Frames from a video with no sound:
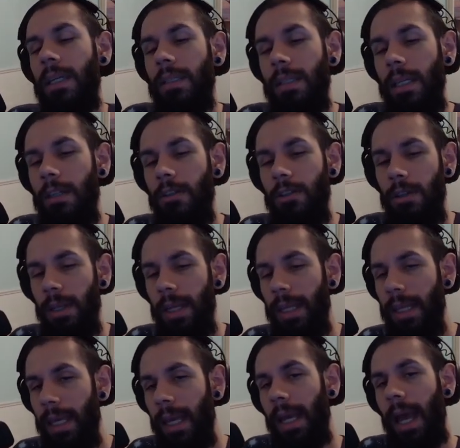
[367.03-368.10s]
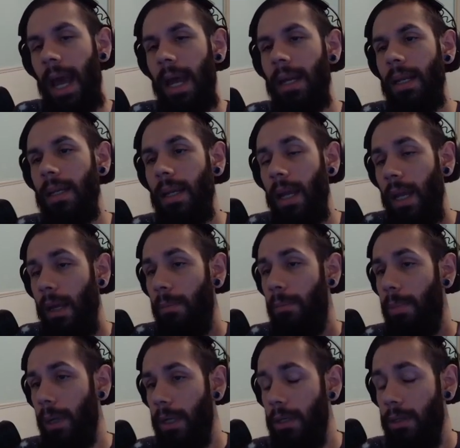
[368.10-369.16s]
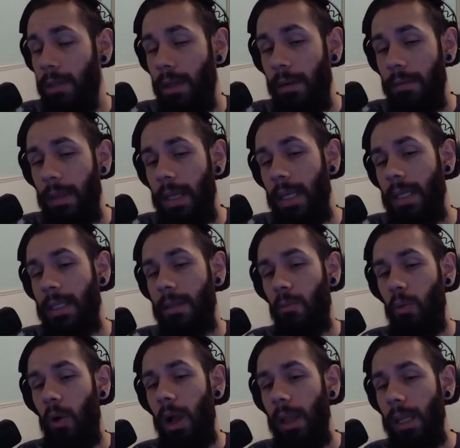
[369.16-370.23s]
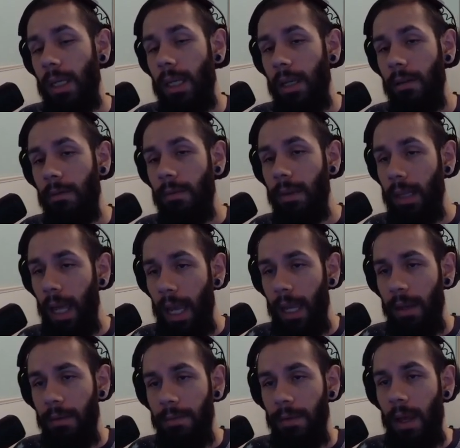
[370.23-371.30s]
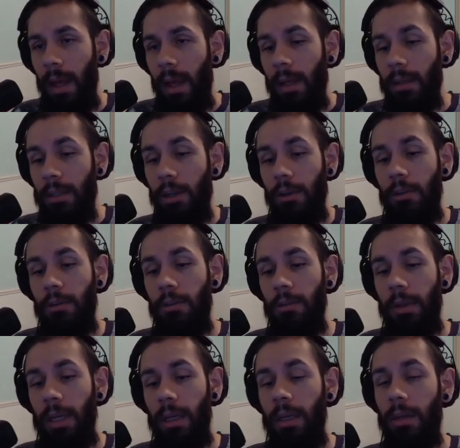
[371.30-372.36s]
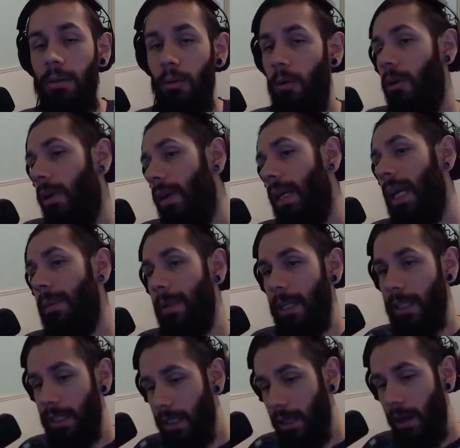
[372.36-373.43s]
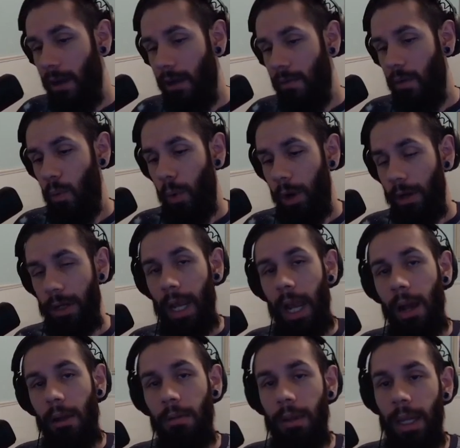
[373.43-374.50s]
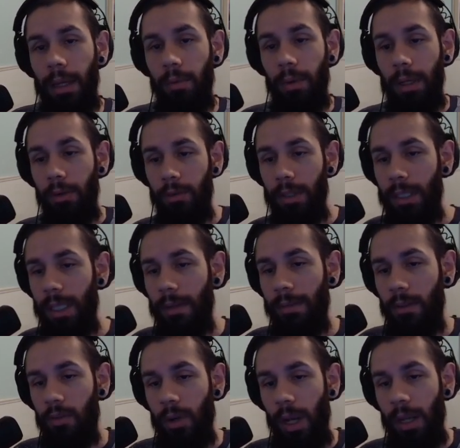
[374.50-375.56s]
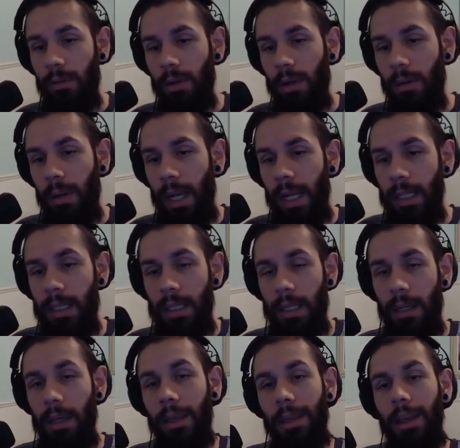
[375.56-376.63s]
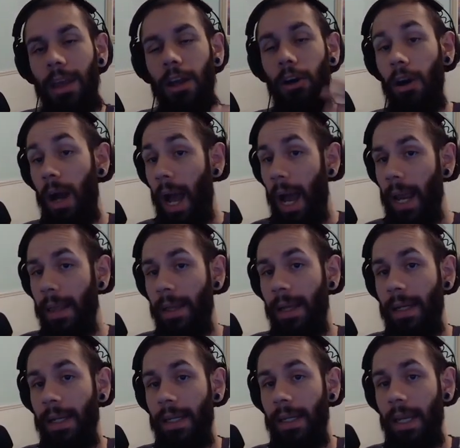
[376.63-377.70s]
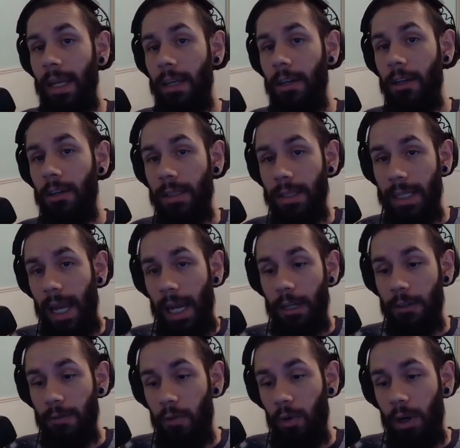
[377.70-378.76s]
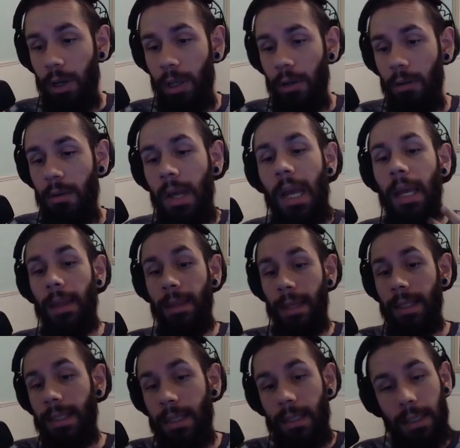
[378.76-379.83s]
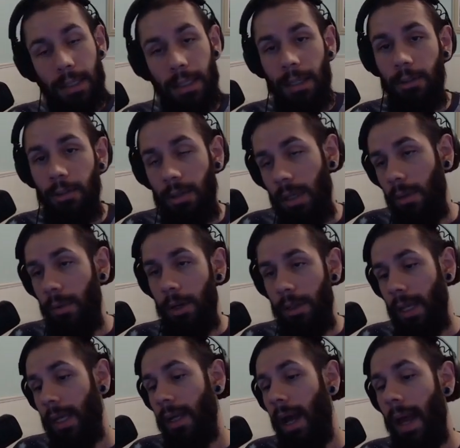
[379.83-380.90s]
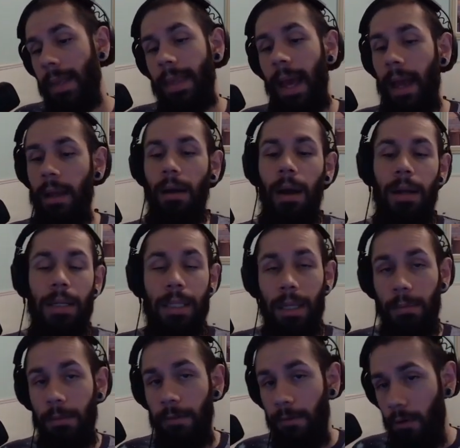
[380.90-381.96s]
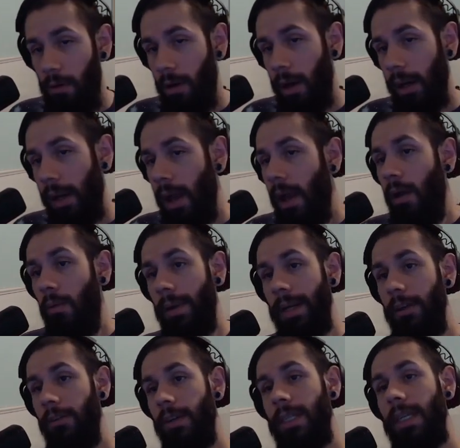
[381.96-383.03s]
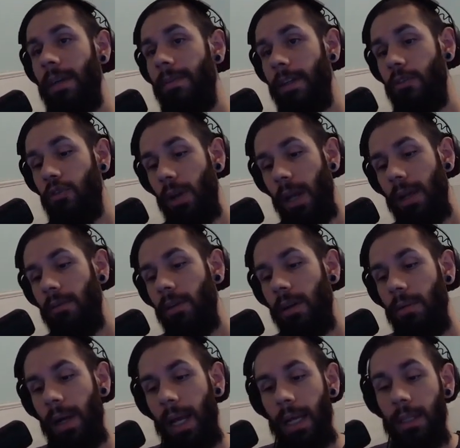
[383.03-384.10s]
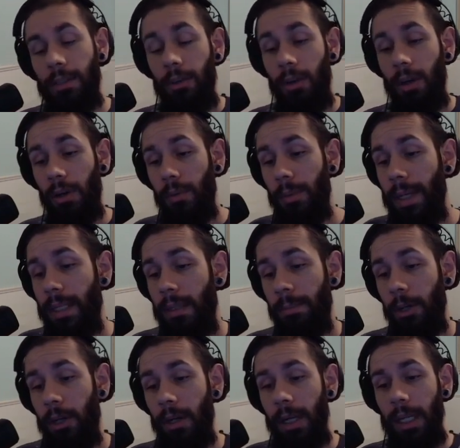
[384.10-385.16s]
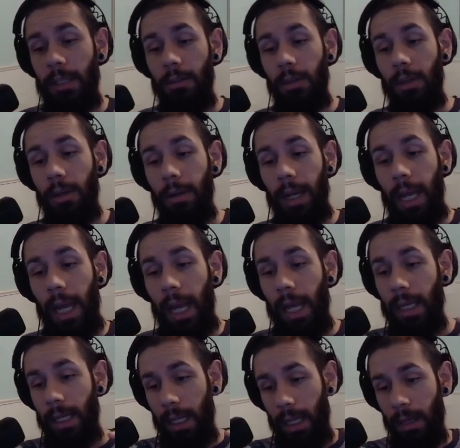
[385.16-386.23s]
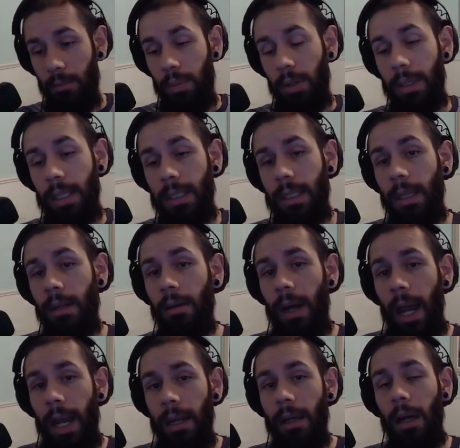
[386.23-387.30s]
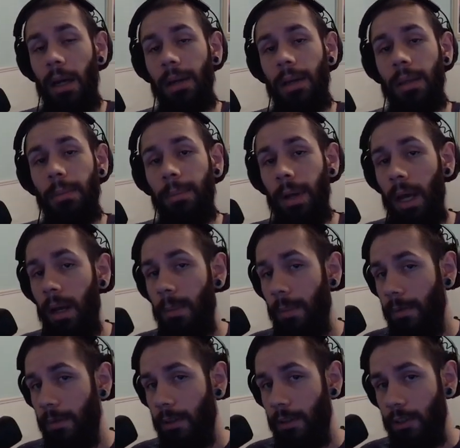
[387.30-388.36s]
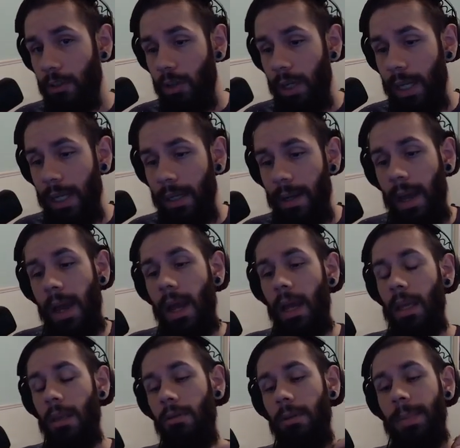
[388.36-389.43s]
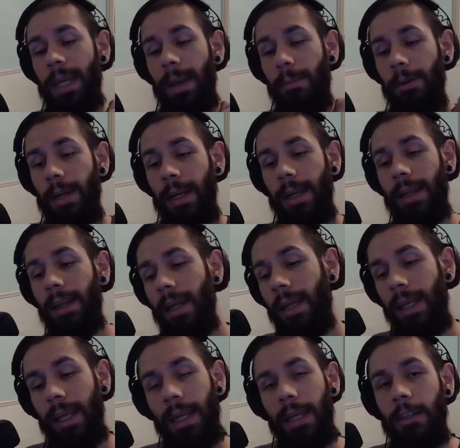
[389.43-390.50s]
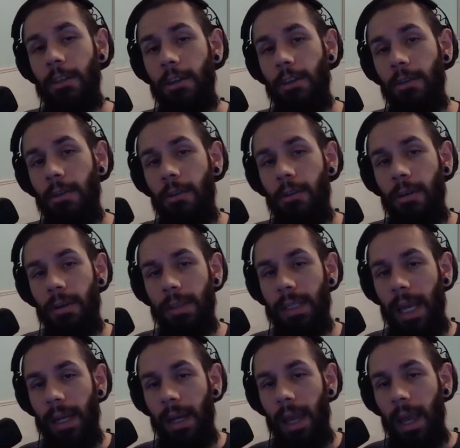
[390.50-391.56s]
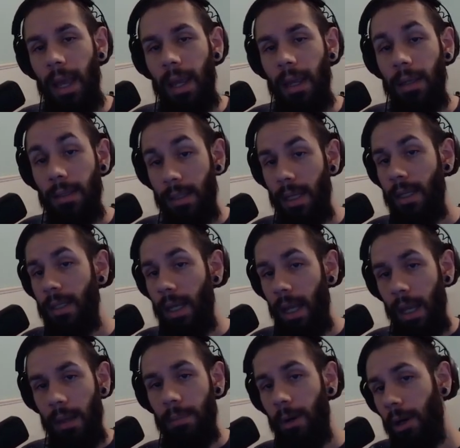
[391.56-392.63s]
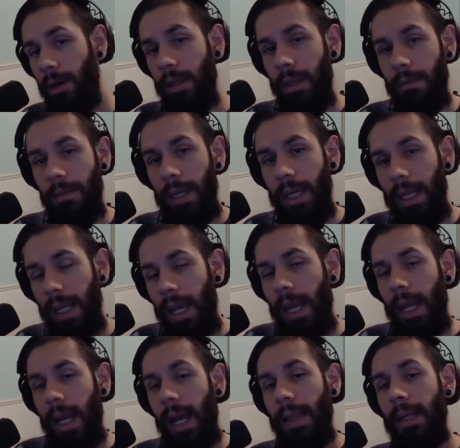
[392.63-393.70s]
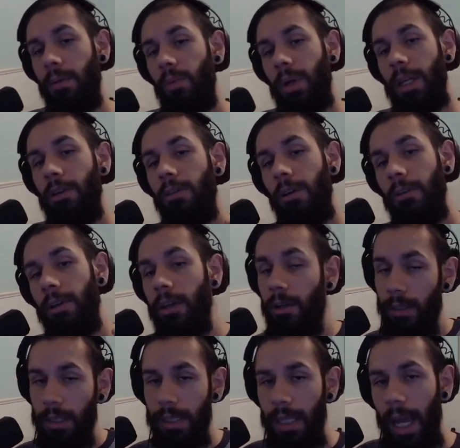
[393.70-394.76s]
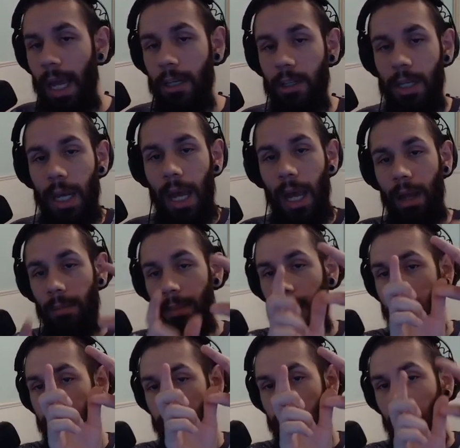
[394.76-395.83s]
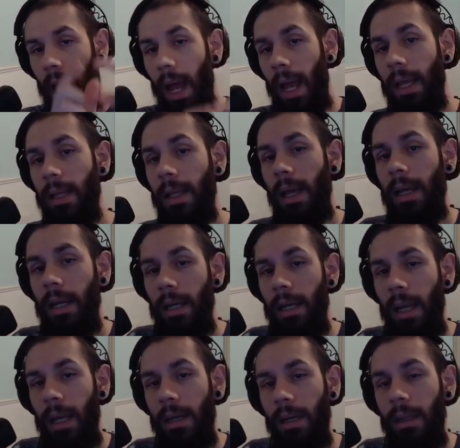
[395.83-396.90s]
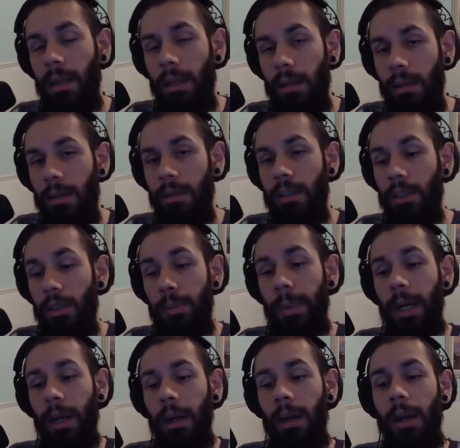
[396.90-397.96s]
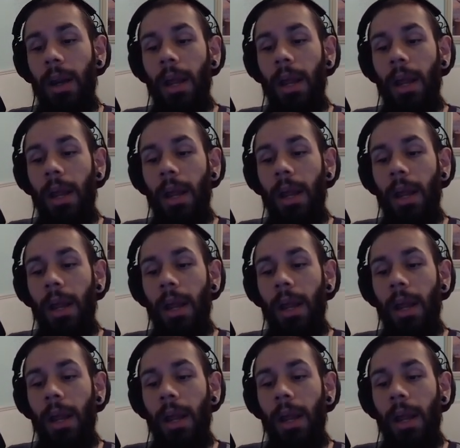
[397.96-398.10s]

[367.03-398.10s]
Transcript: Essentially, they added a bunch of these quality of life to the core game itself, where now, like when you receive a trade request, it'll highlight it in your stash for you. This is essentially where they got that concept for. When you receive a trade request or a whisper, it's going to go ahead and put this little icon on the bottom of your screen. You would be able to click it to send a party invite, and then when you go to your stash tab, it would highlight it in a little square.